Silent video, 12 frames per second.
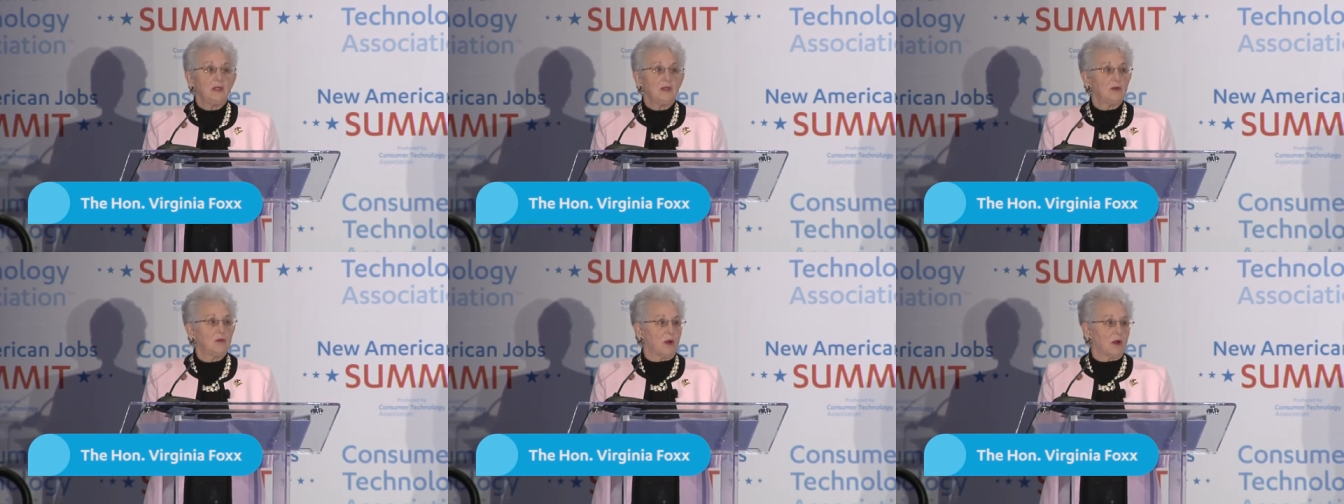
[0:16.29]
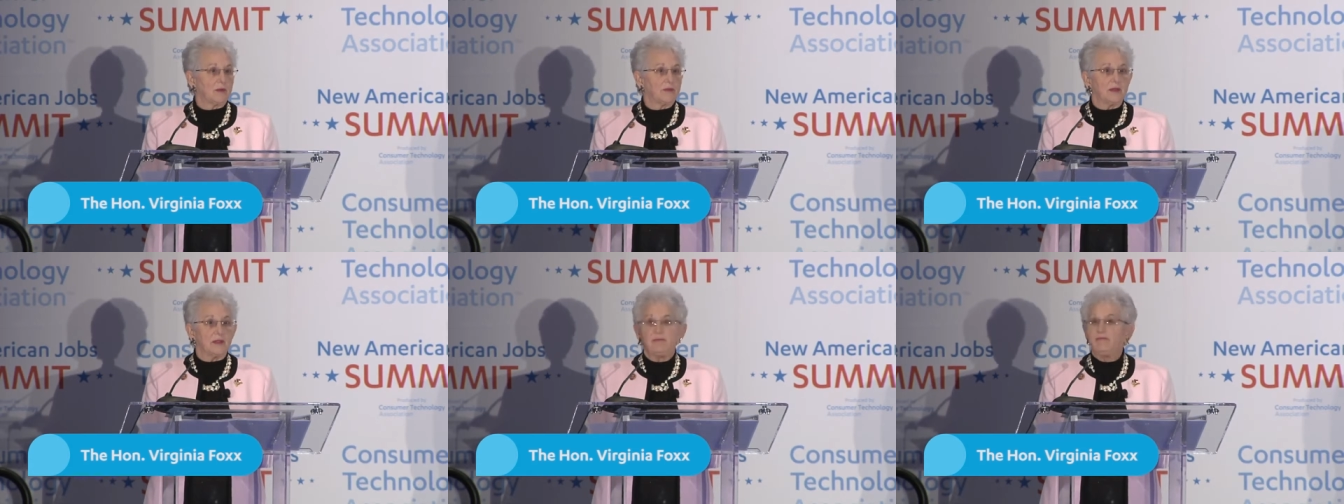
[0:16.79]
You are
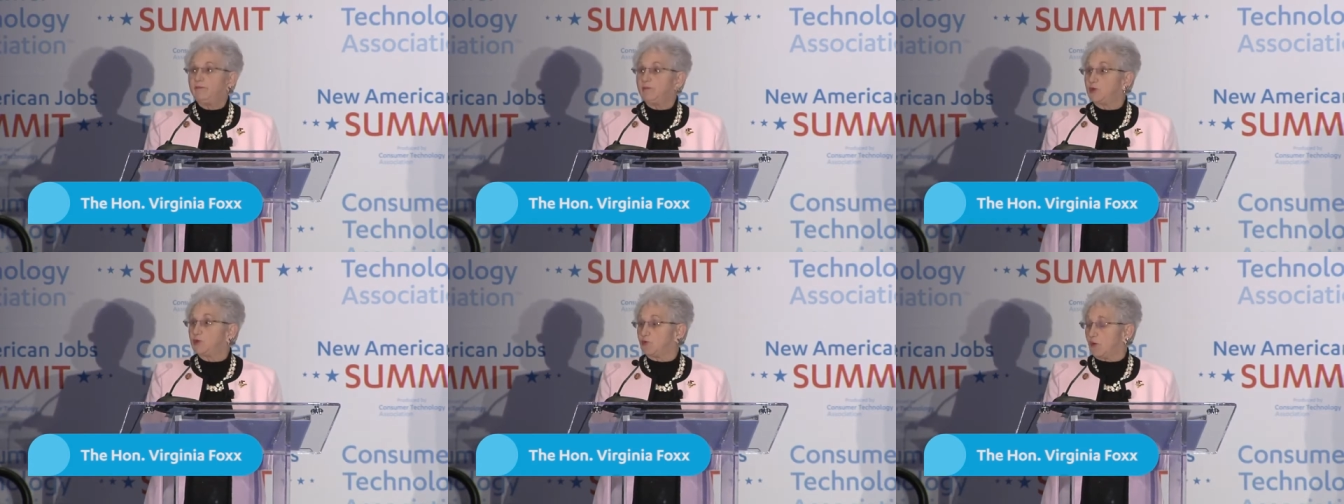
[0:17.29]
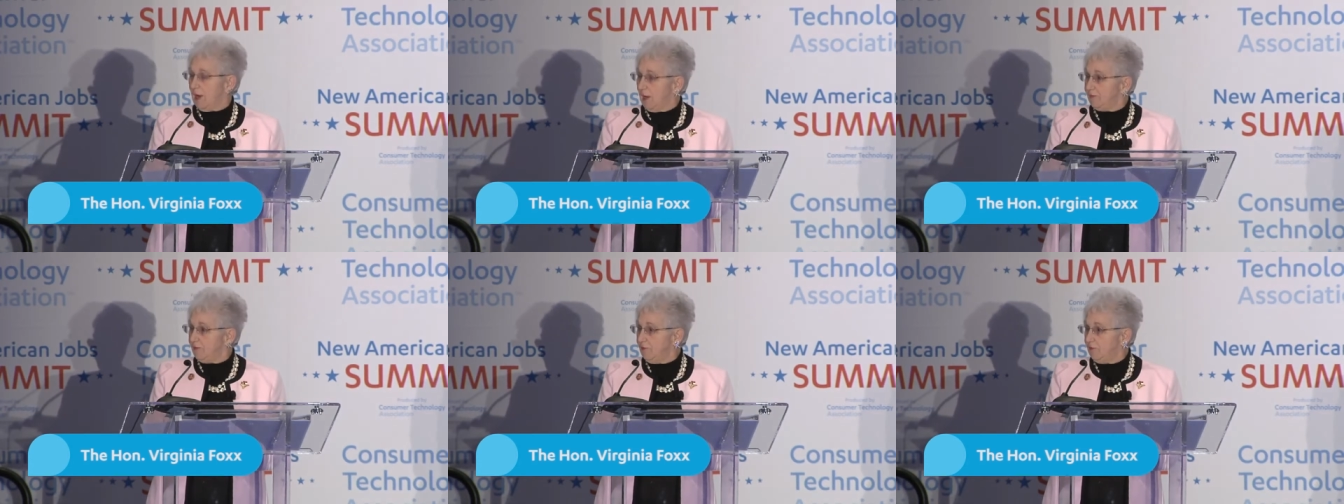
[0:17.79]
the
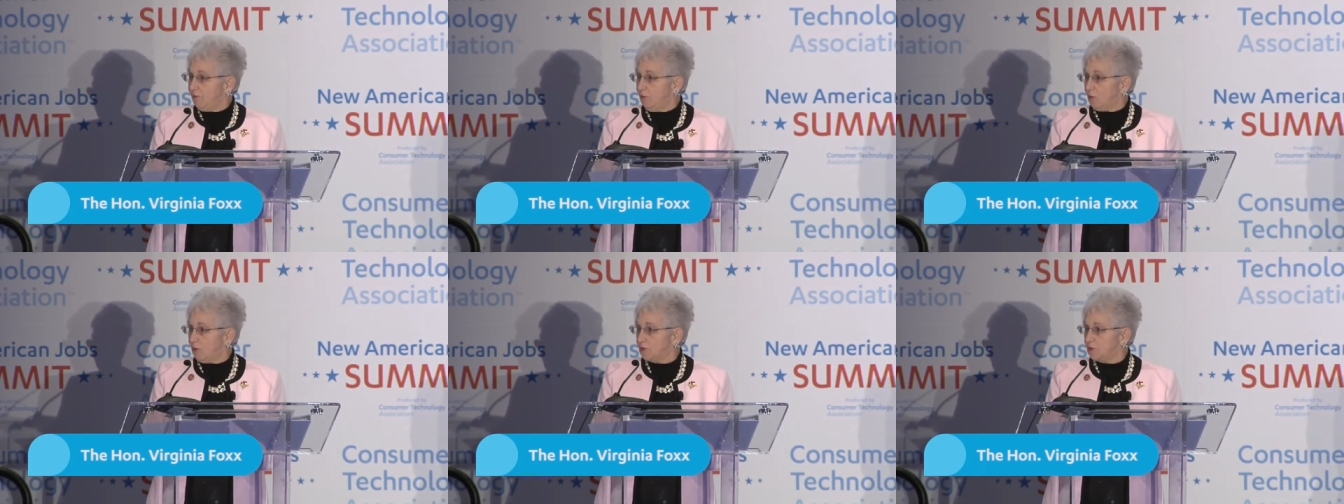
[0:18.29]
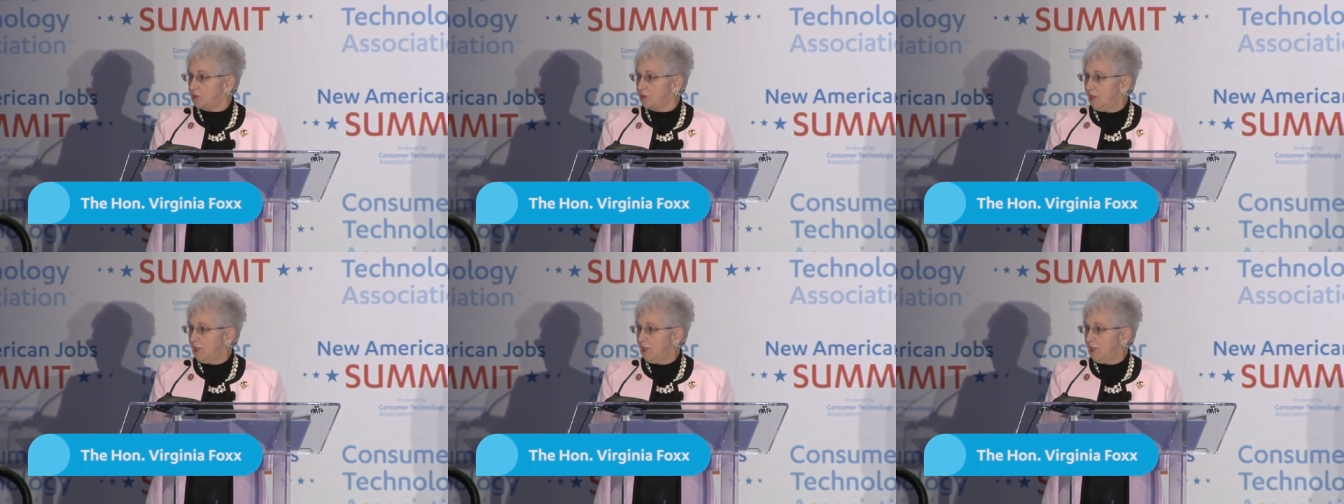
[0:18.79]
driving force